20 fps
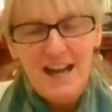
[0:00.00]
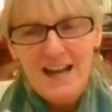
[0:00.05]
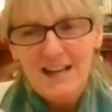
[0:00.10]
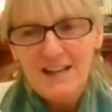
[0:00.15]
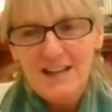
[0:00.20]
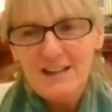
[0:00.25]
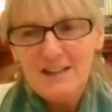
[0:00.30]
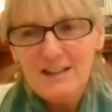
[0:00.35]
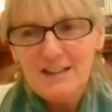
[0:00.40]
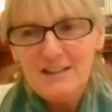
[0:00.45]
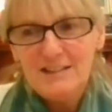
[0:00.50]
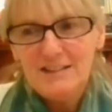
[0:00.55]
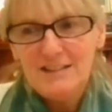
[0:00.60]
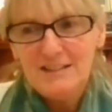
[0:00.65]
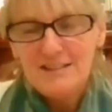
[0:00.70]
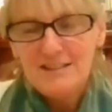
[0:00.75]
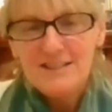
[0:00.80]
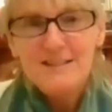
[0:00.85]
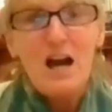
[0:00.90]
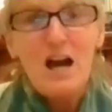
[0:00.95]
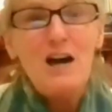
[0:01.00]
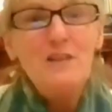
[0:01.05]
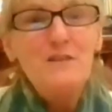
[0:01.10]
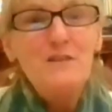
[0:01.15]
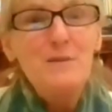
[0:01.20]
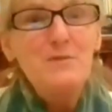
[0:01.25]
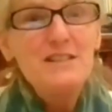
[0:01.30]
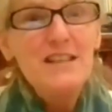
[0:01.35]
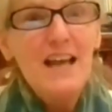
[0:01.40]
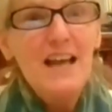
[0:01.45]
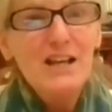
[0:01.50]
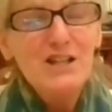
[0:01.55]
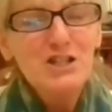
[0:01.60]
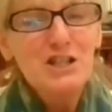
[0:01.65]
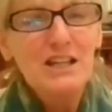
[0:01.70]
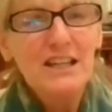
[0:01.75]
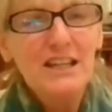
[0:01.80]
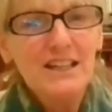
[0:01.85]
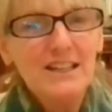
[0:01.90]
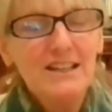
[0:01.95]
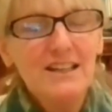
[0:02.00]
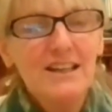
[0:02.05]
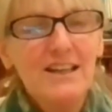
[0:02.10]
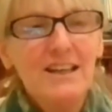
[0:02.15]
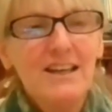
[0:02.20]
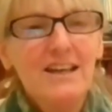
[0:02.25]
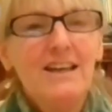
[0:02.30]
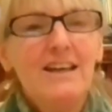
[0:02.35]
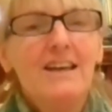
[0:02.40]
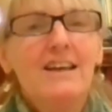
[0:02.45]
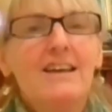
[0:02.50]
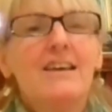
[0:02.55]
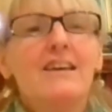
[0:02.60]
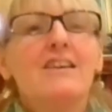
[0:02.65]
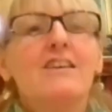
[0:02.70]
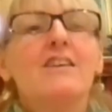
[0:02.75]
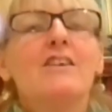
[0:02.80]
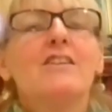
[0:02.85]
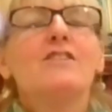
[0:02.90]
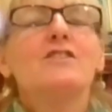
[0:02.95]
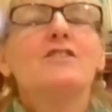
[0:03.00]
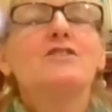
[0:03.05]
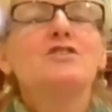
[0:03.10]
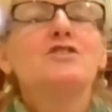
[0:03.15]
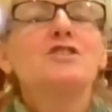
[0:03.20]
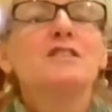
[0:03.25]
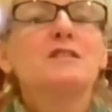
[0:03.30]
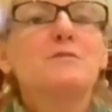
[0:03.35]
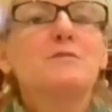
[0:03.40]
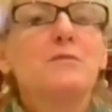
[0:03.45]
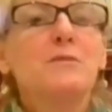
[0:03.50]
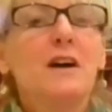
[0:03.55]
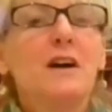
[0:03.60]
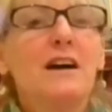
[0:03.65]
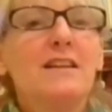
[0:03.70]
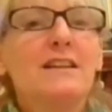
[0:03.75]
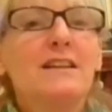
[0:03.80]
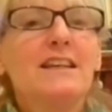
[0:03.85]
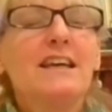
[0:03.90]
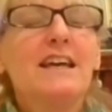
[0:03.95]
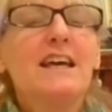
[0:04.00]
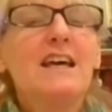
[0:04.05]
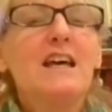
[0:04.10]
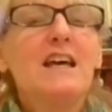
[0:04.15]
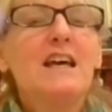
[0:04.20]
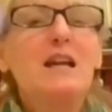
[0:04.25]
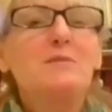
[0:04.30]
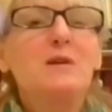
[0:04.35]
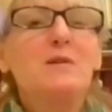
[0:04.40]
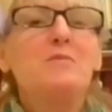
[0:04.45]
that self-obsession, there's just a little